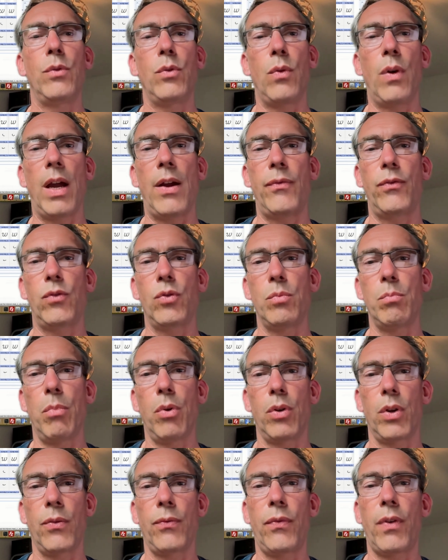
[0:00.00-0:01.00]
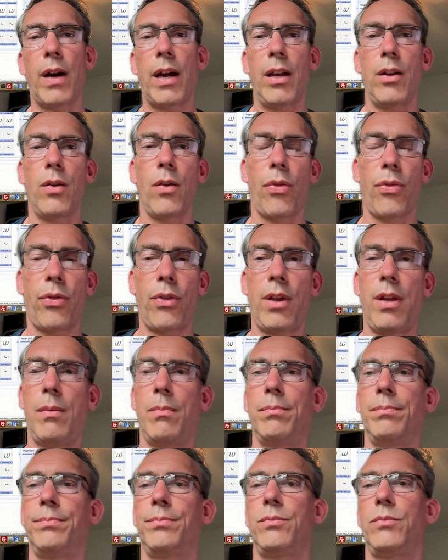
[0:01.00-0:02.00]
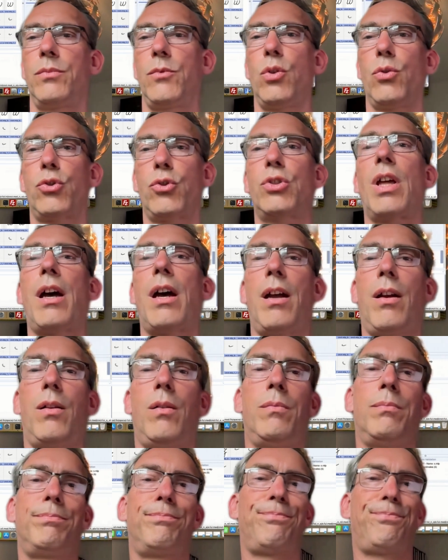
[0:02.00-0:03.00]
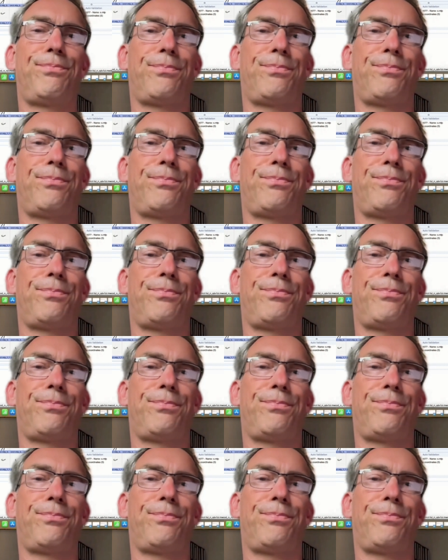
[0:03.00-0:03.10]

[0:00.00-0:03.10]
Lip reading: you have to modify your theme, your style.